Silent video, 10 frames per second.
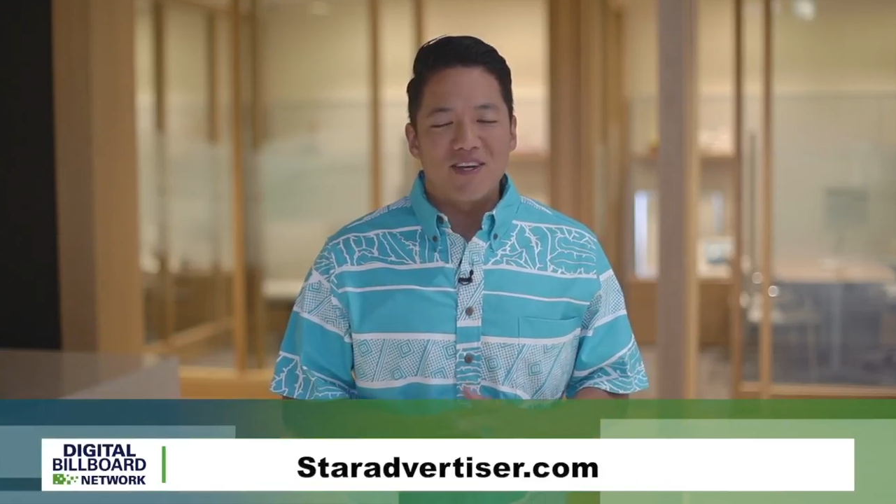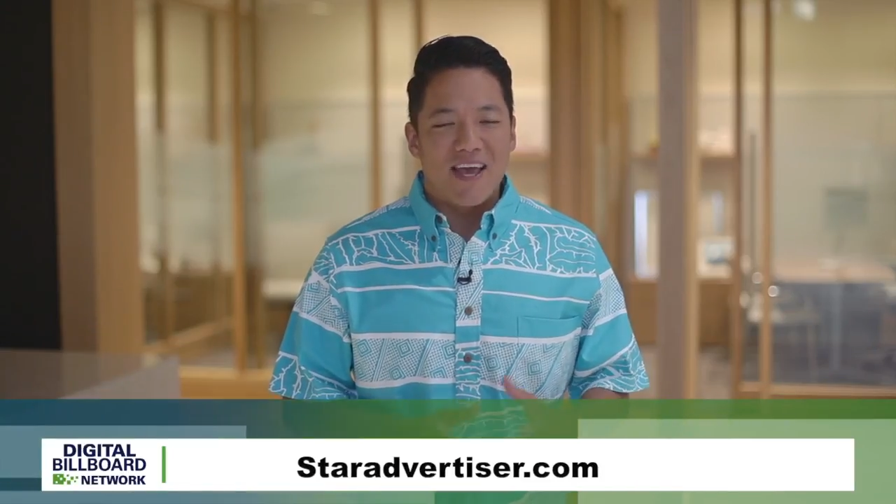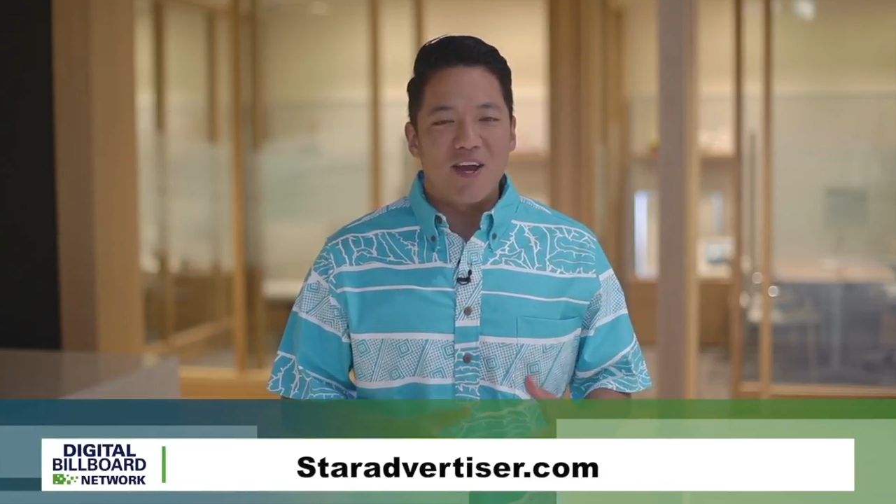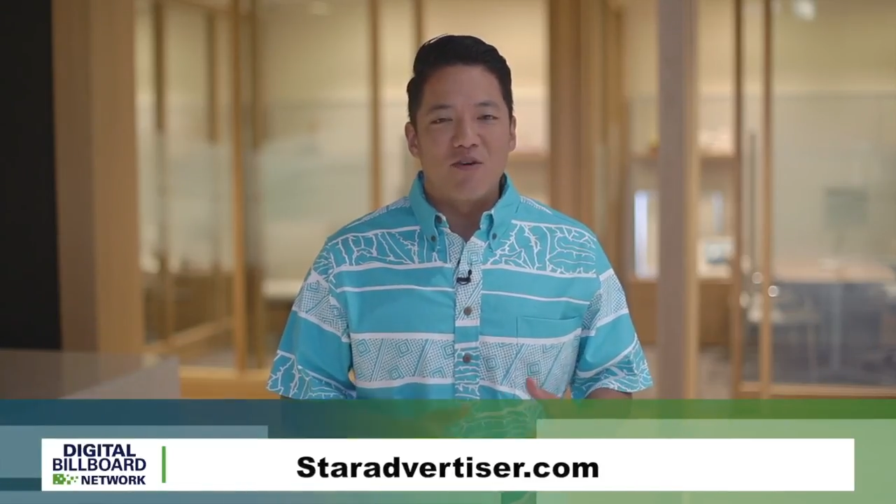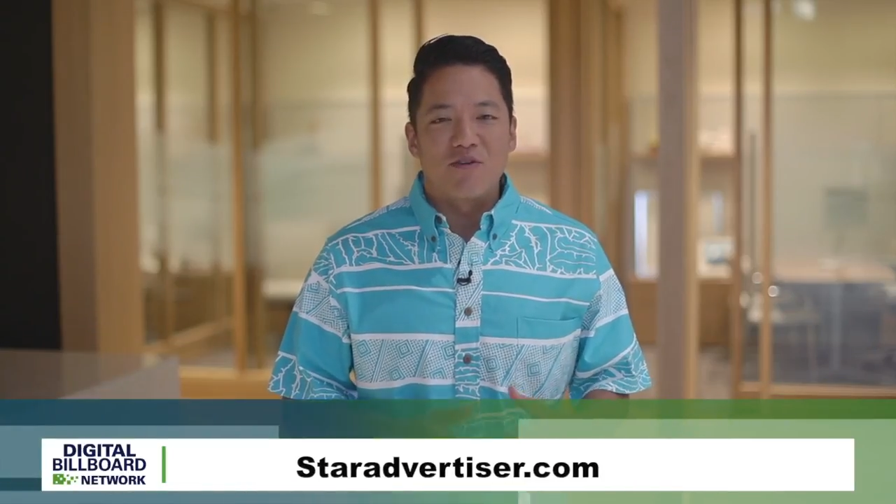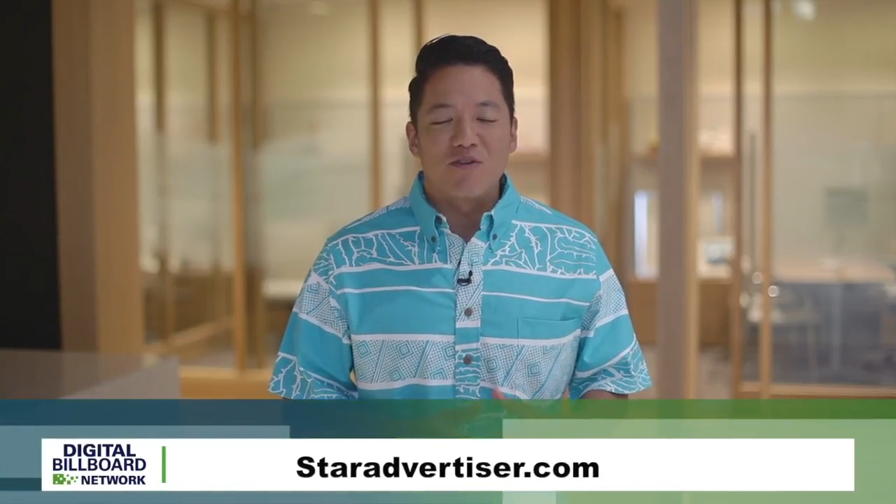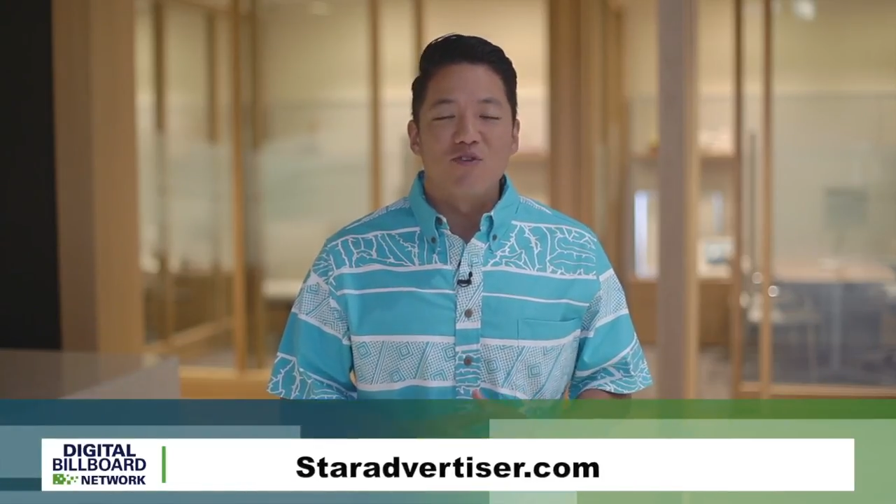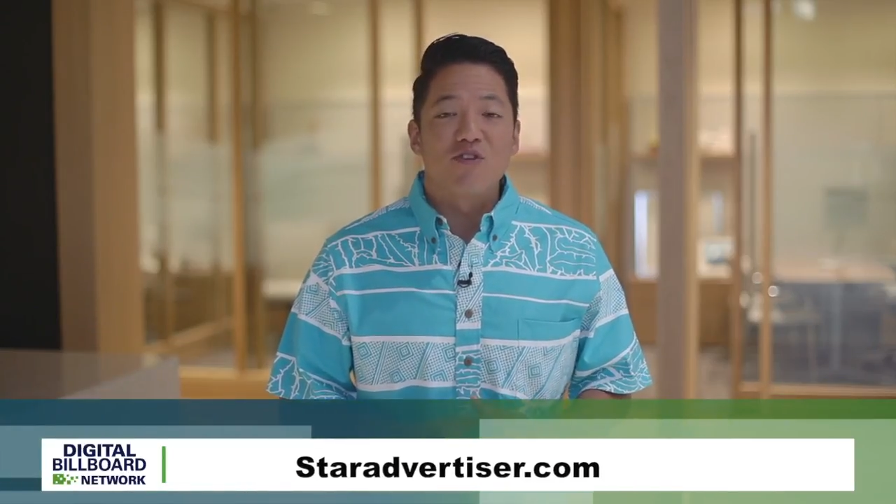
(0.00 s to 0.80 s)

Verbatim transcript: head over to